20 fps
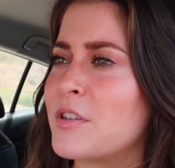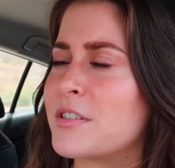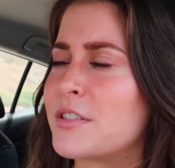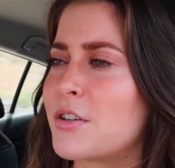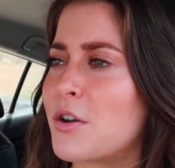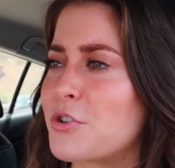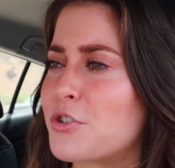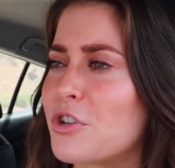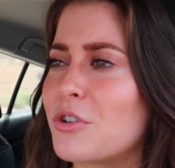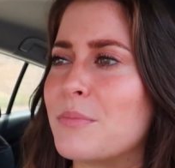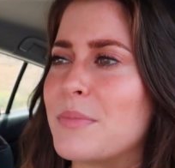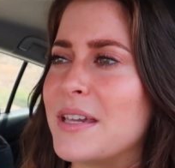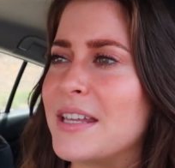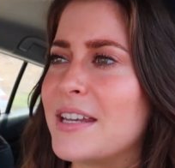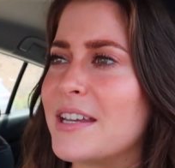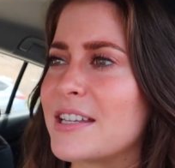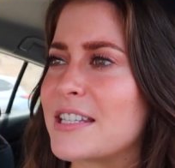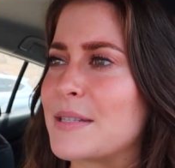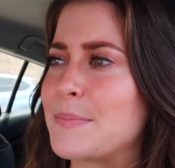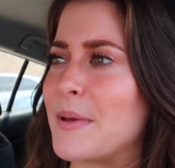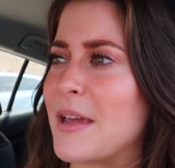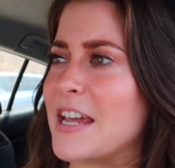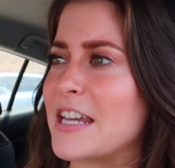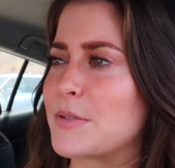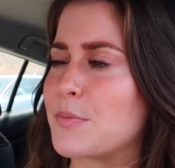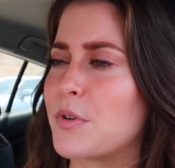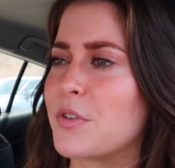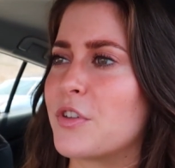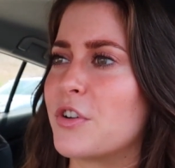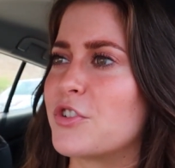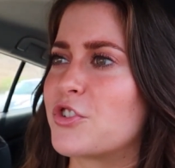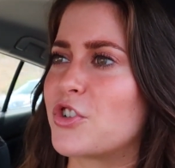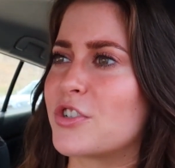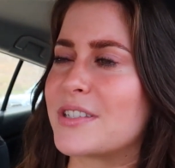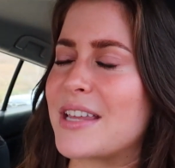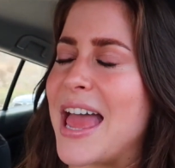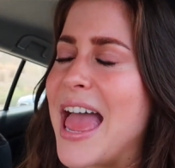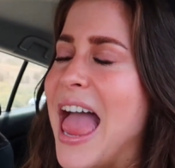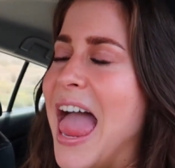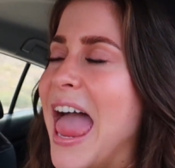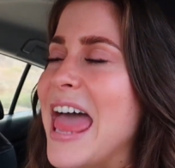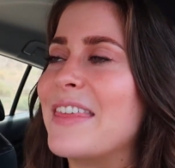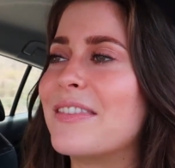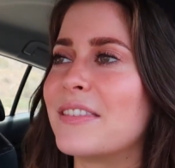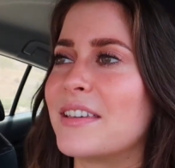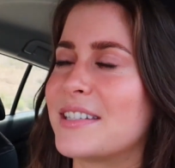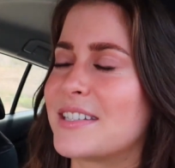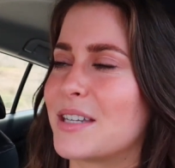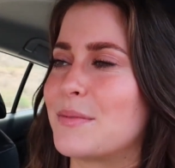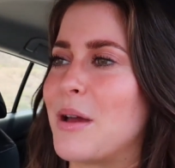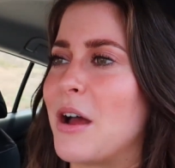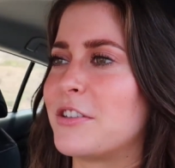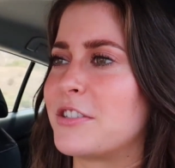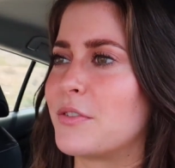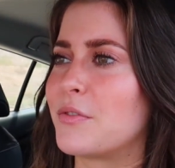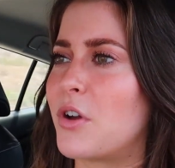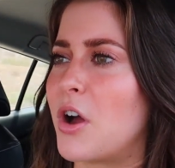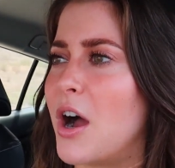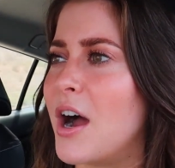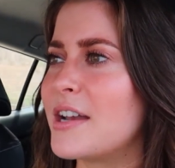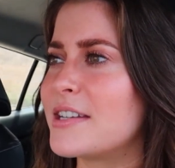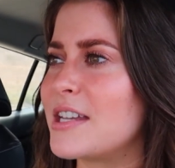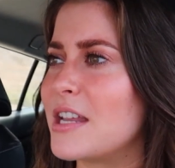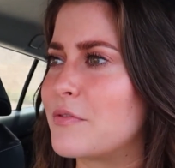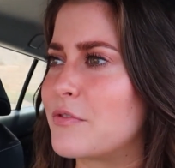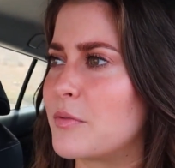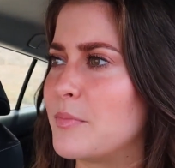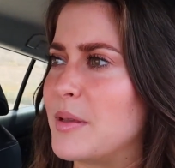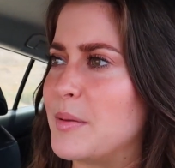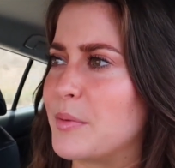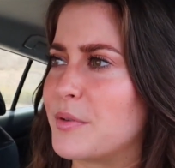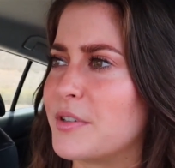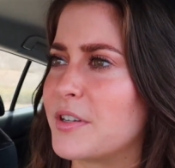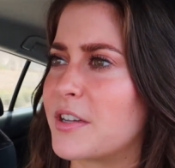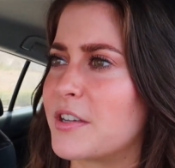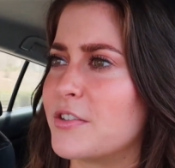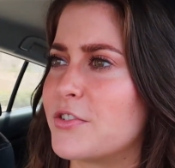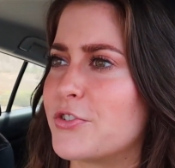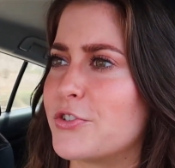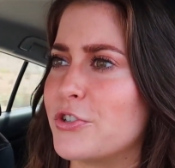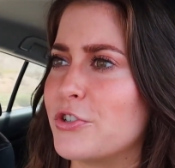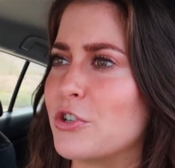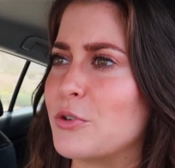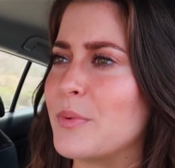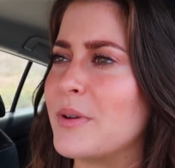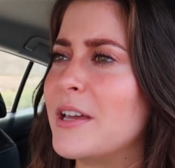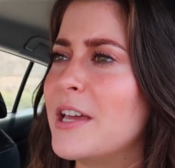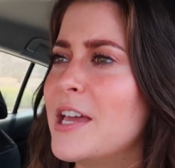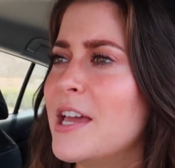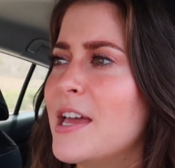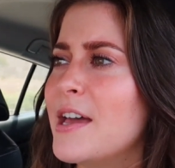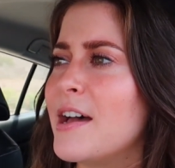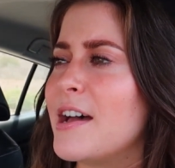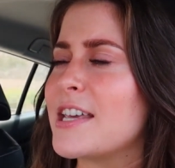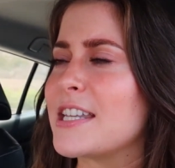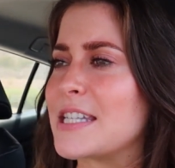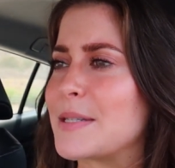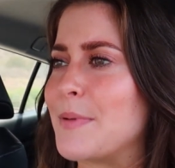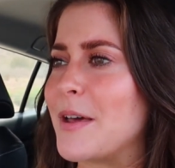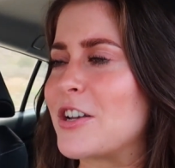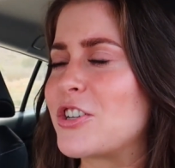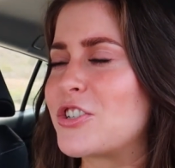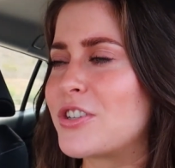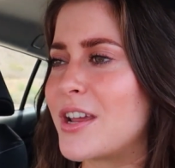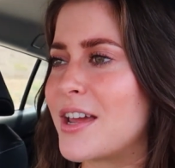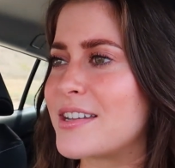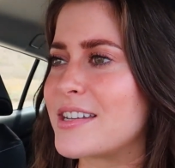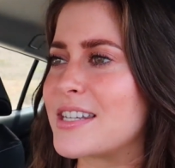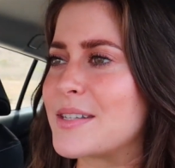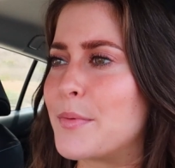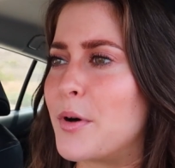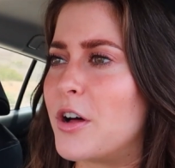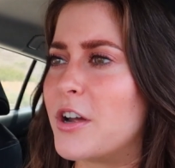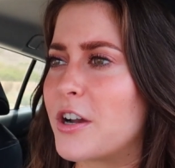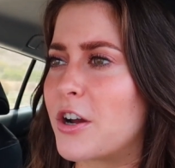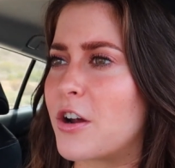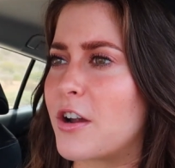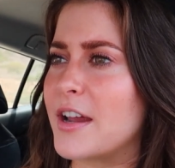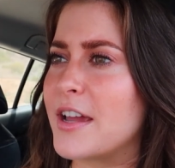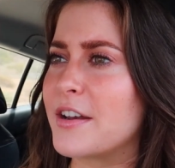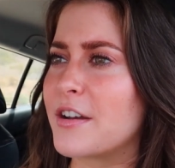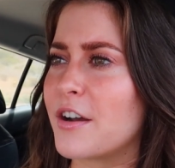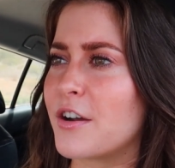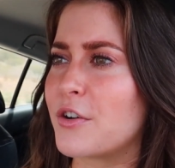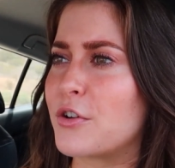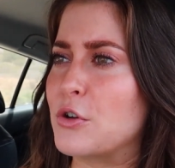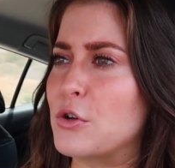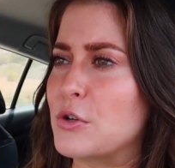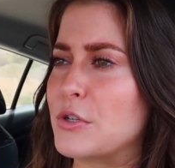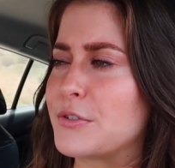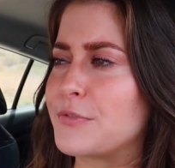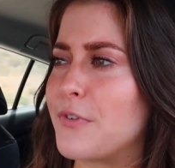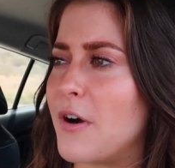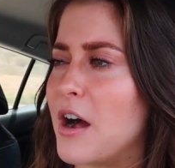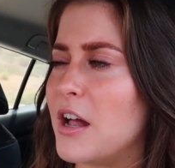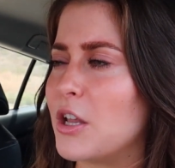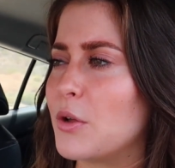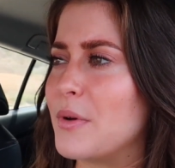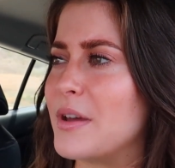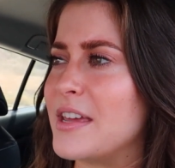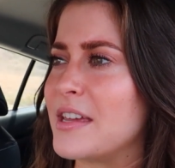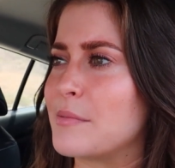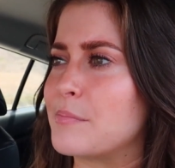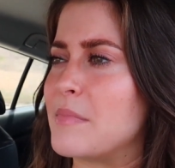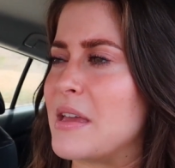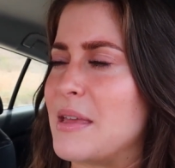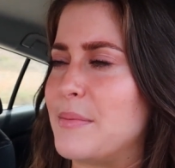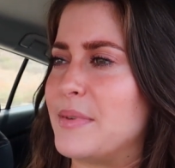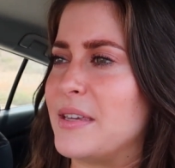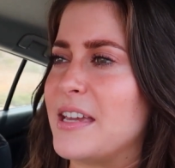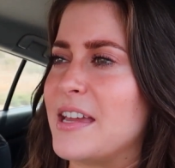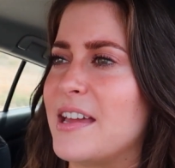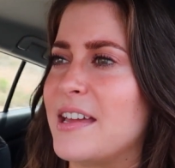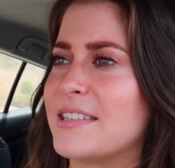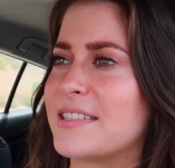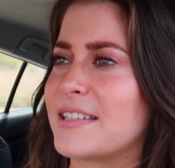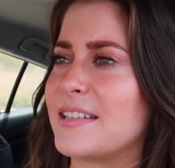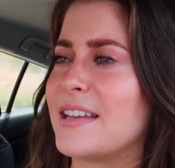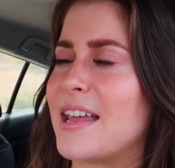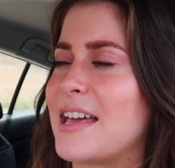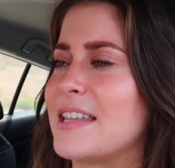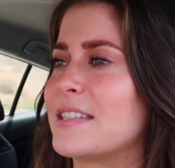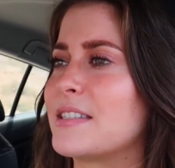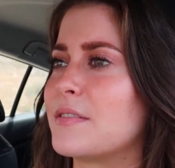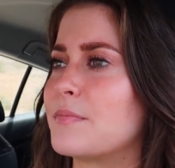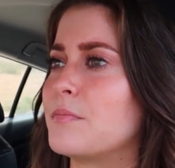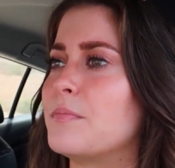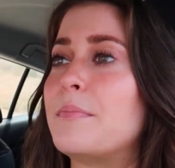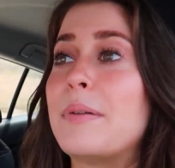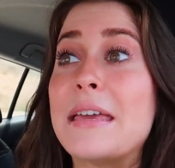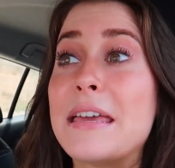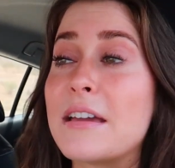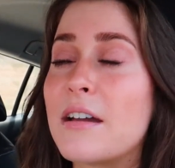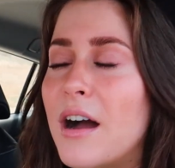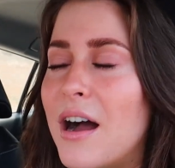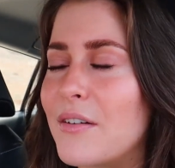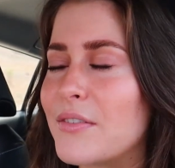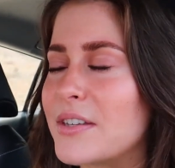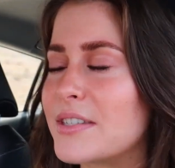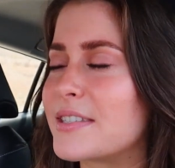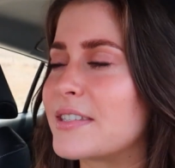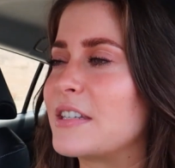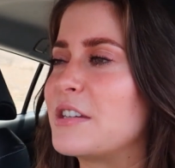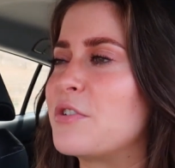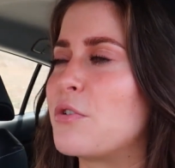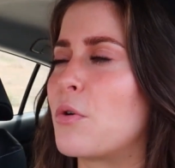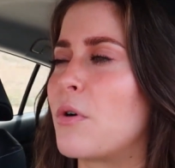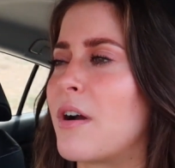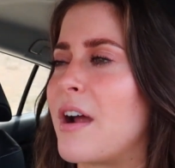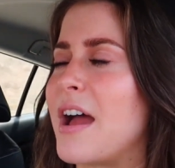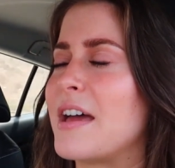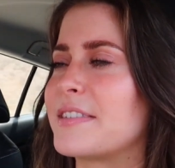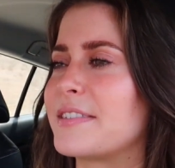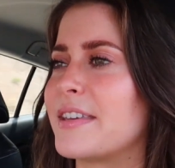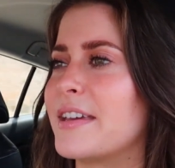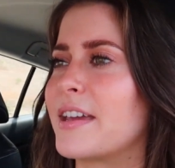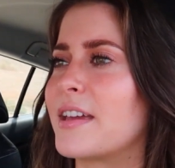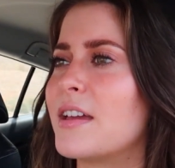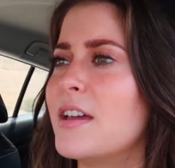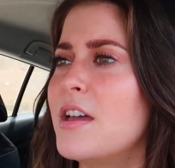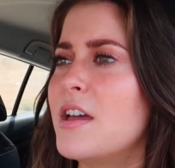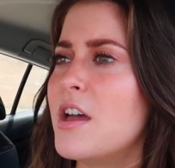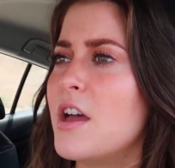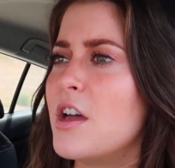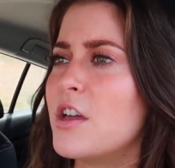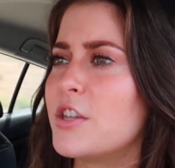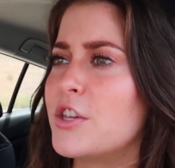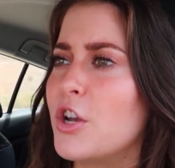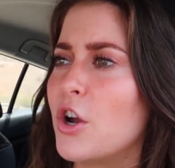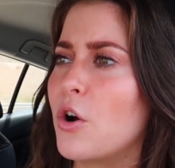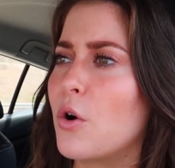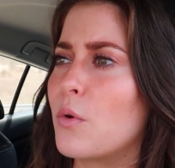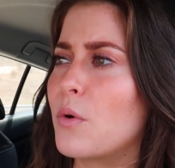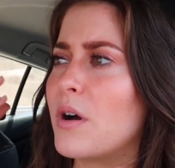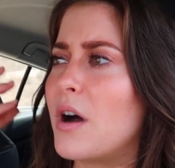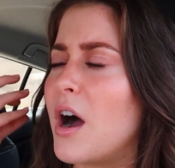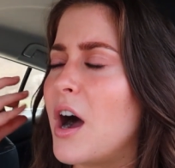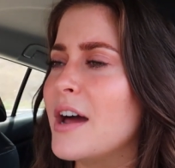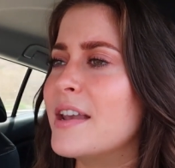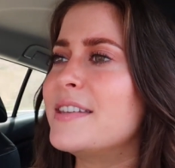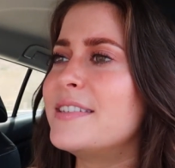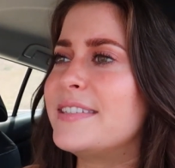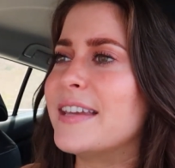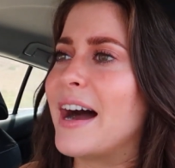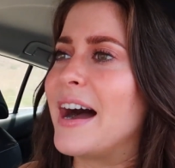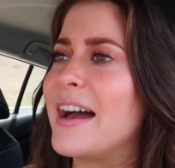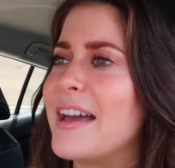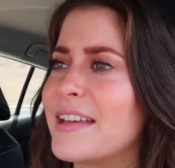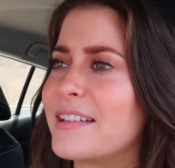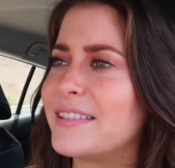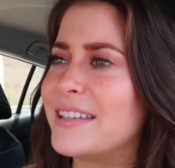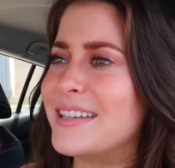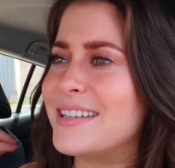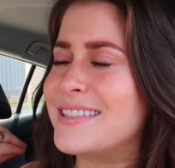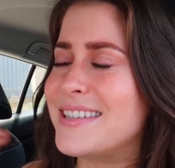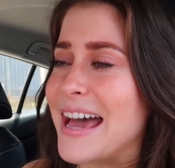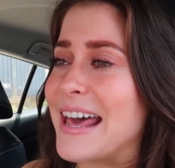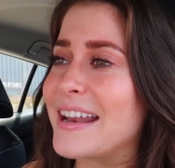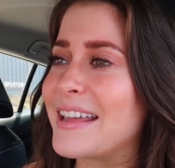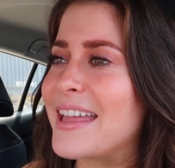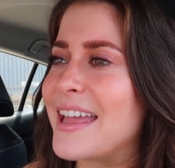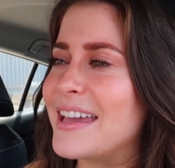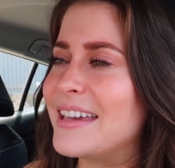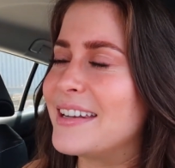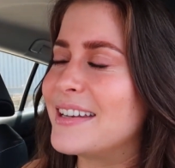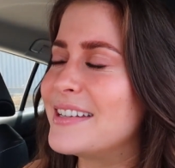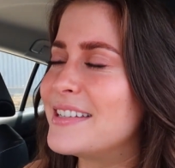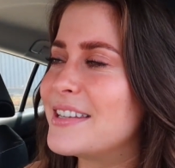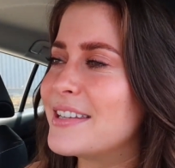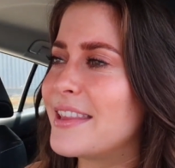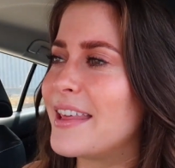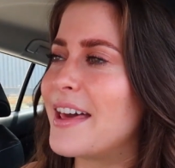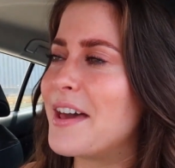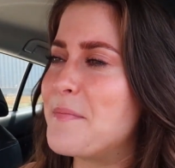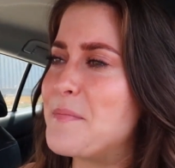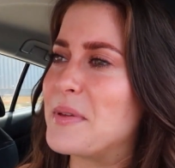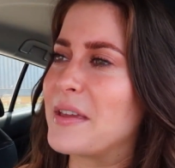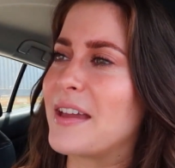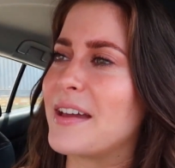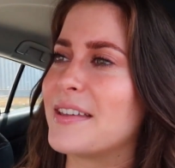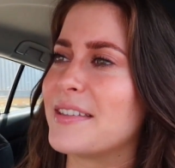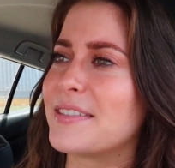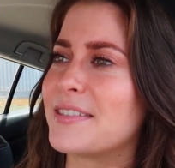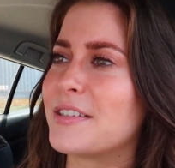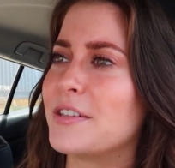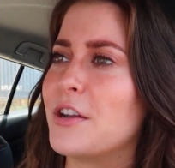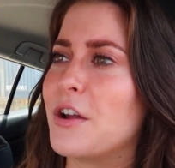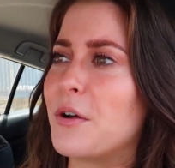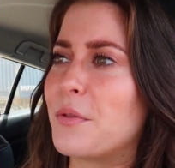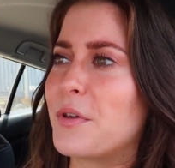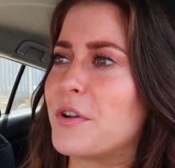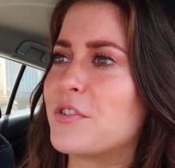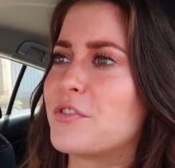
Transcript: social media space where there's just endless amounts of content for people to consume, especially as a smaller creator whose following maybe isn't as big, obviously, or as like, you know, undyingly dedicated to them because, you know,